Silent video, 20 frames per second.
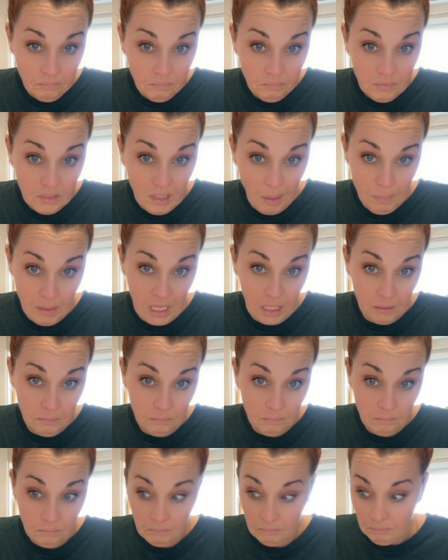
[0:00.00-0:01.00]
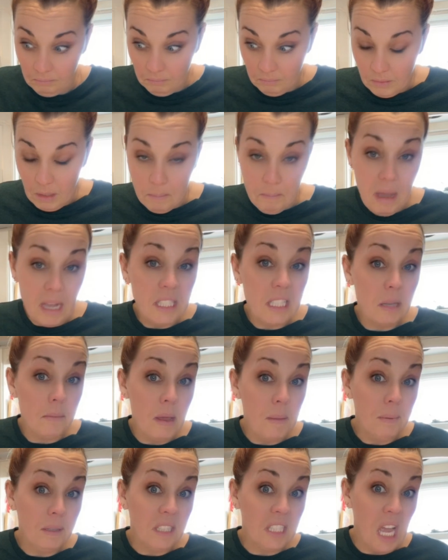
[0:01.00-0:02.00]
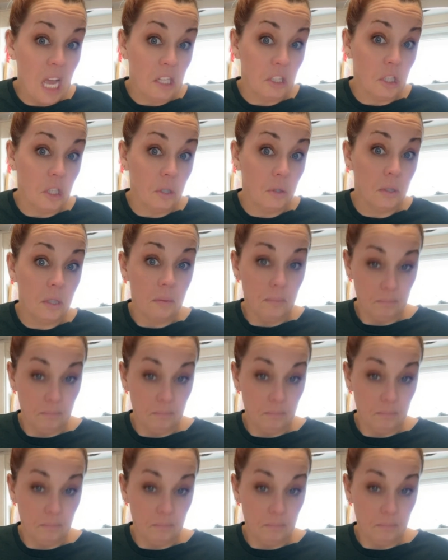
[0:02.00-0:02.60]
something. Mine's going to be pistachios.